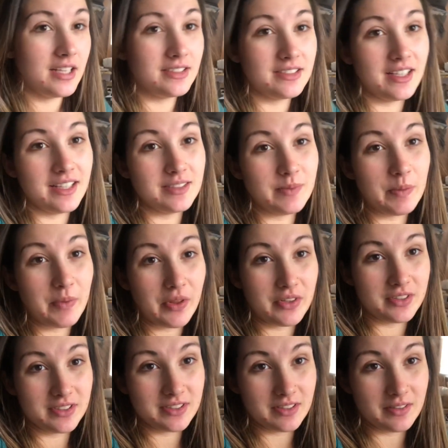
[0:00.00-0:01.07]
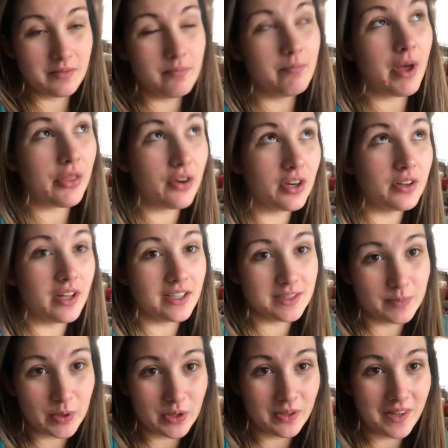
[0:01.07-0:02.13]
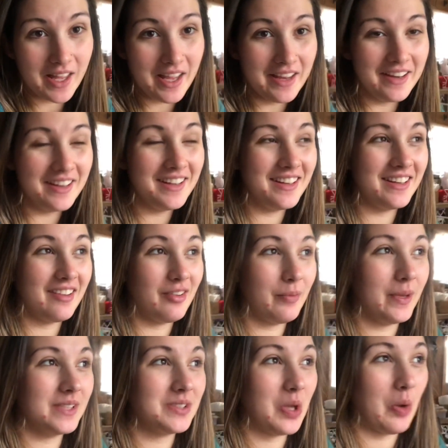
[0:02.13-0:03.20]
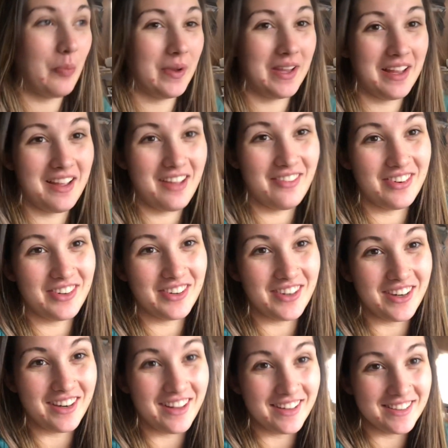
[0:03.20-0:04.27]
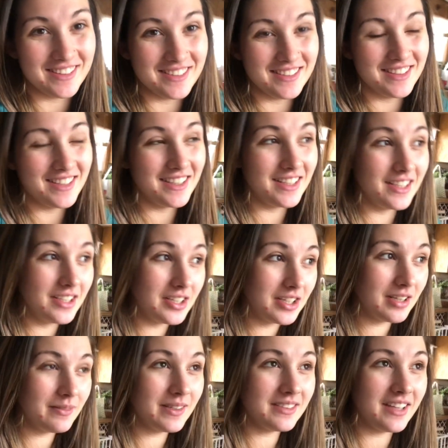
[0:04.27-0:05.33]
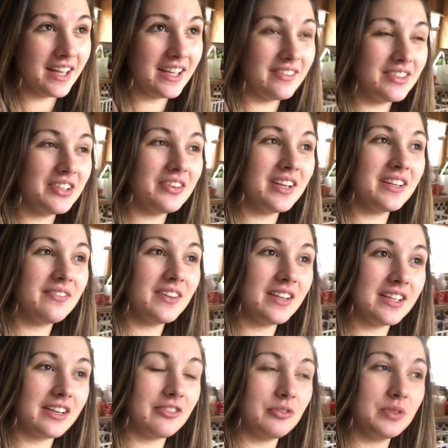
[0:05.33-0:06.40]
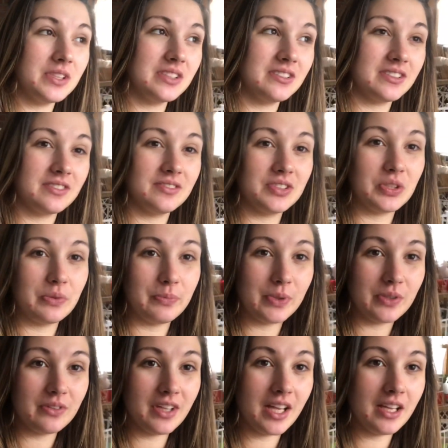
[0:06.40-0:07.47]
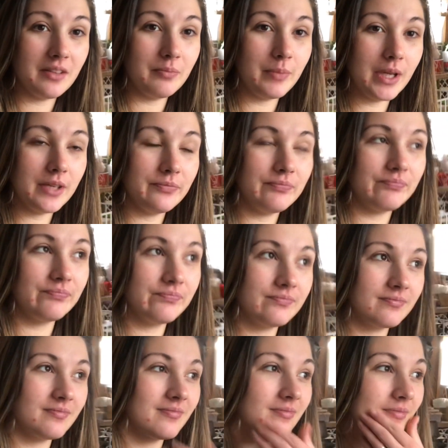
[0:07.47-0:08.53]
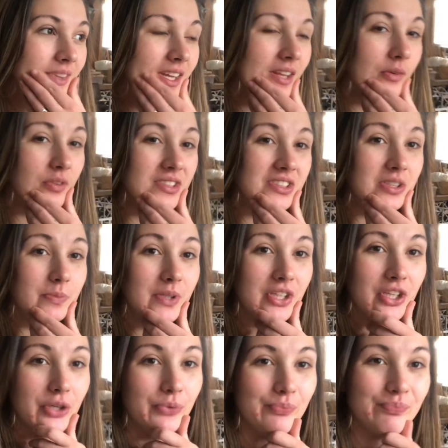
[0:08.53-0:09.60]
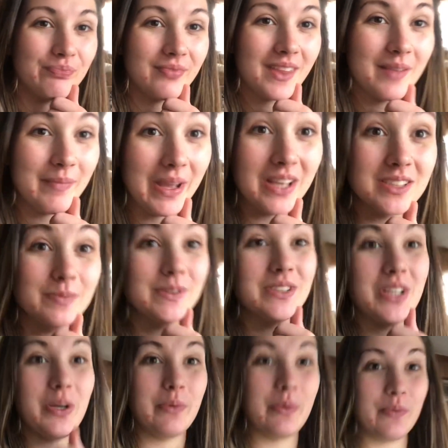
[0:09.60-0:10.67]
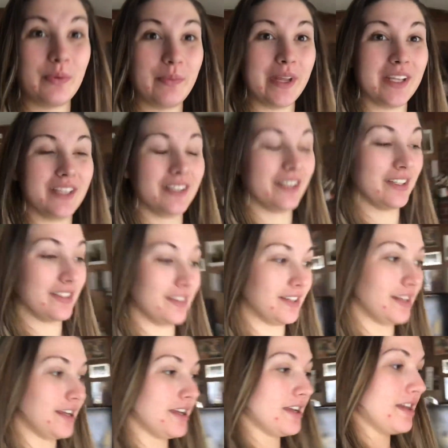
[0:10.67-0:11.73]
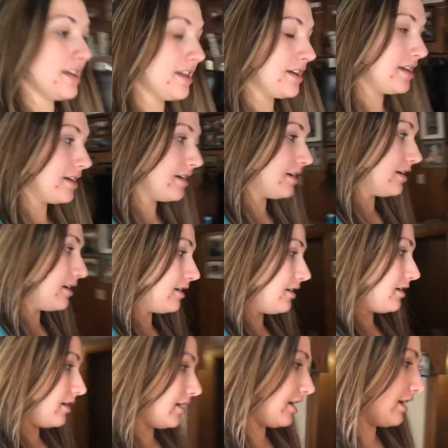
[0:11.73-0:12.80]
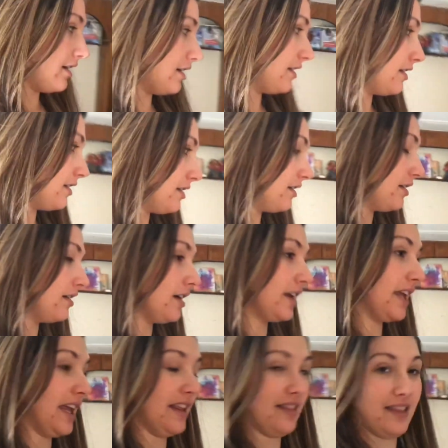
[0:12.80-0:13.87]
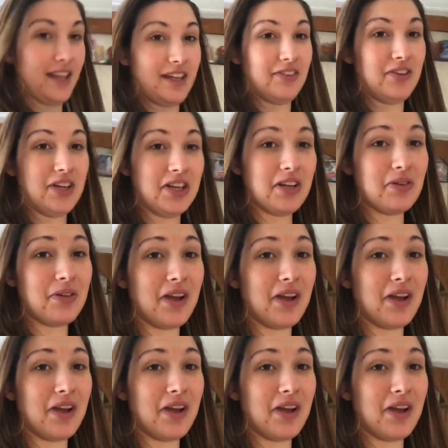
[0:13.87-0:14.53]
Today's my mother-in-law's birthday, and everybody's hoping I have her on her birthday, even though I feel like everyone deserves their own birthday, but it would still be cute. My husband's home and we're making dinner. I can't think right now,